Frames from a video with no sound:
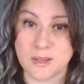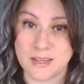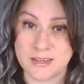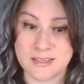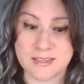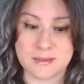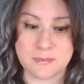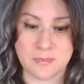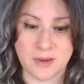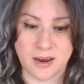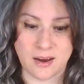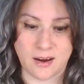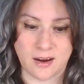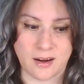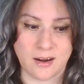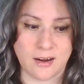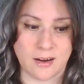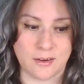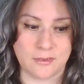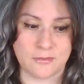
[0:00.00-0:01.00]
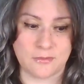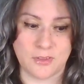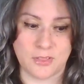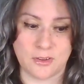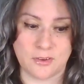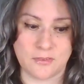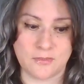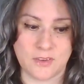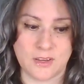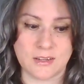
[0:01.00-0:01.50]
place in my heart for
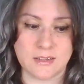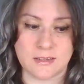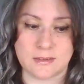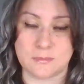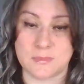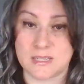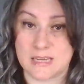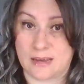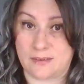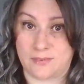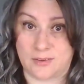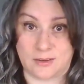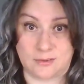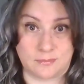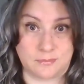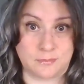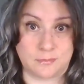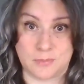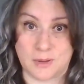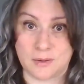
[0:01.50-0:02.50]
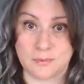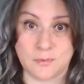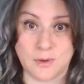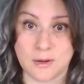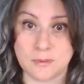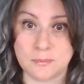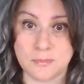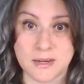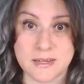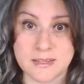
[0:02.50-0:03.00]
their victims, having been
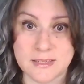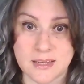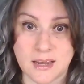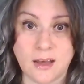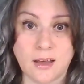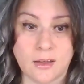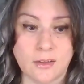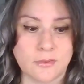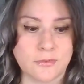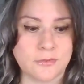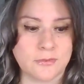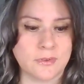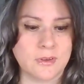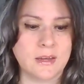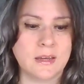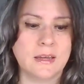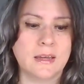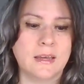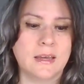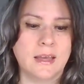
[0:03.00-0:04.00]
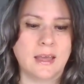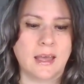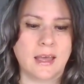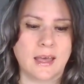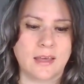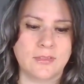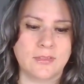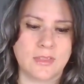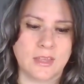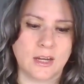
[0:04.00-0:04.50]
one myself.
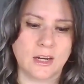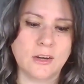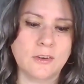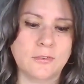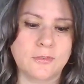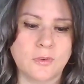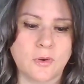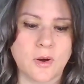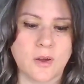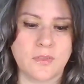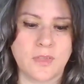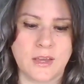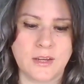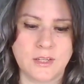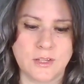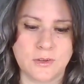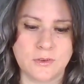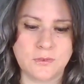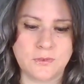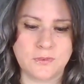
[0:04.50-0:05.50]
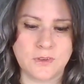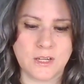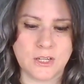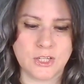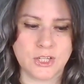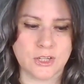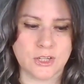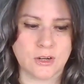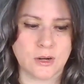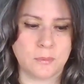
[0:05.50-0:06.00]
And therefore, they do
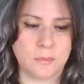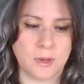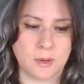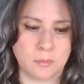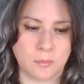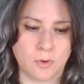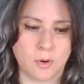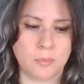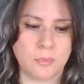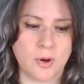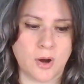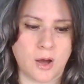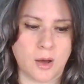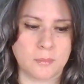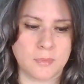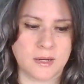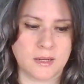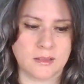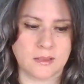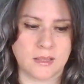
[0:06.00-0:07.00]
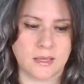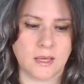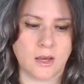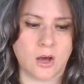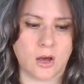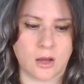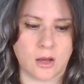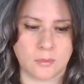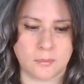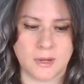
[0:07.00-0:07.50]
feature a bit more prominently
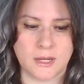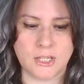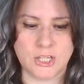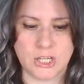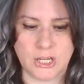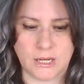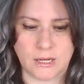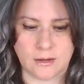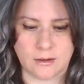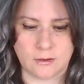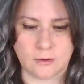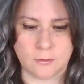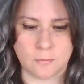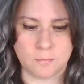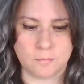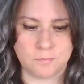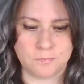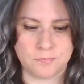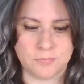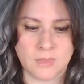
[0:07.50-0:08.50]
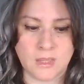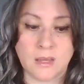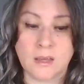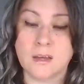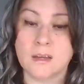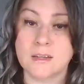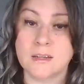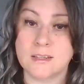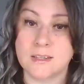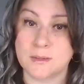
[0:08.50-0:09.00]
on my channel.
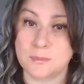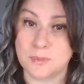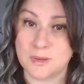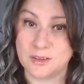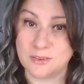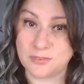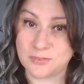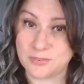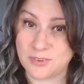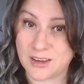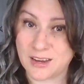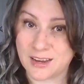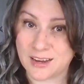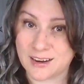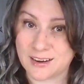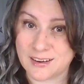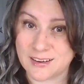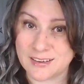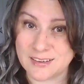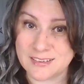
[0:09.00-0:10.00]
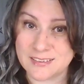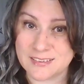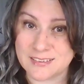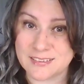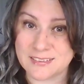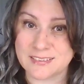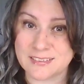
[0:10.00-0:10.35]
To be fair,